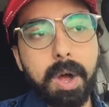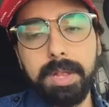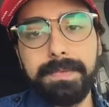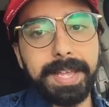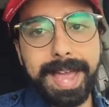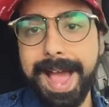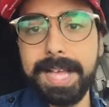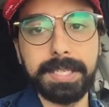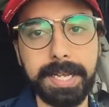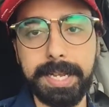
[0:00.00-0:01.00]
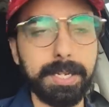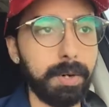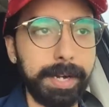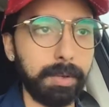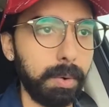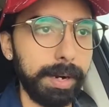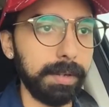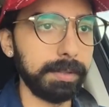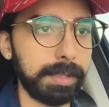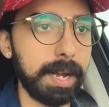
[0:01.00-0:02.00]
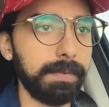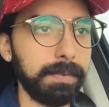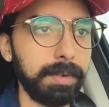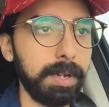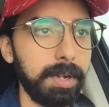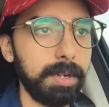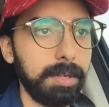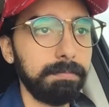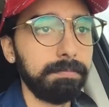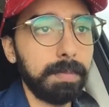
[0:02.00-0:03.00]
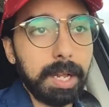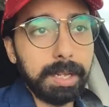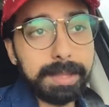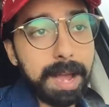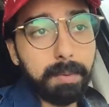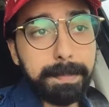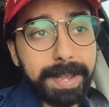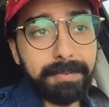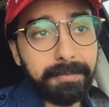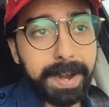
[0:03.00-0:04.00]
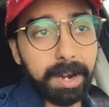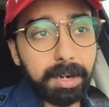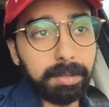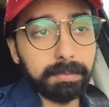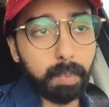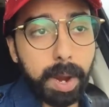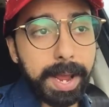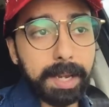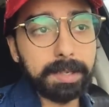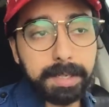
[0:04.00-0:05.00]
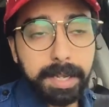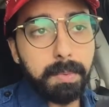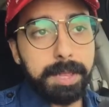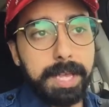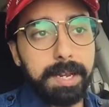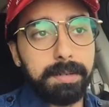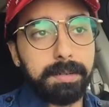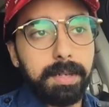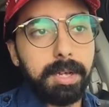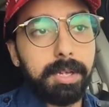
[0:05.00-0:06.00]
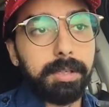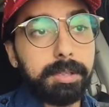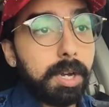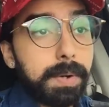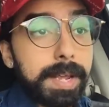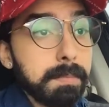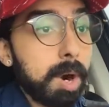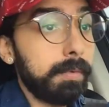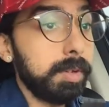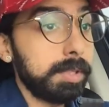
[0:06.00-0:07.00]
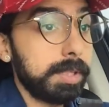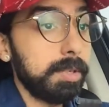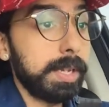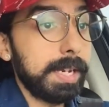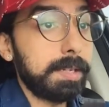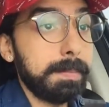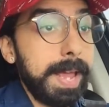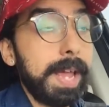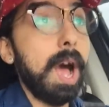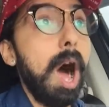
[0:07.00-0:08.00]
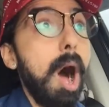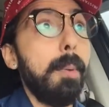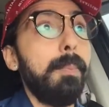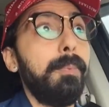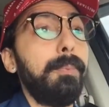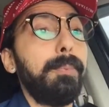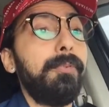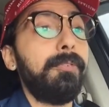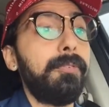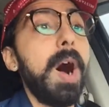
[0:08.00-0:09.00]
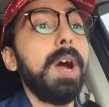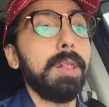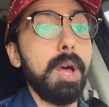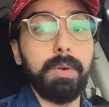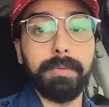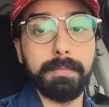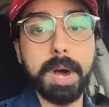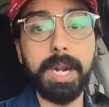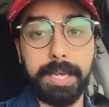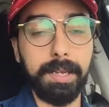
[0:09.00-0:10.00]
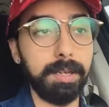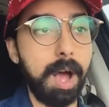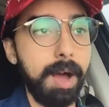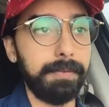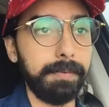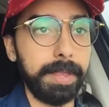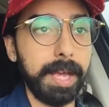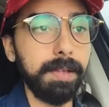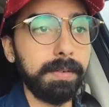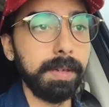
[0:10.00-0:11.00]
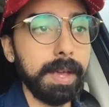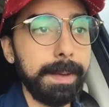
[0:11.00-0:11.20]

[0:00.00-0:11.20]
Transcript: all of the casting and directorial stuff that would be a fair way to deal with it. Sony and Marvel still get to make a fuckload of money off of this.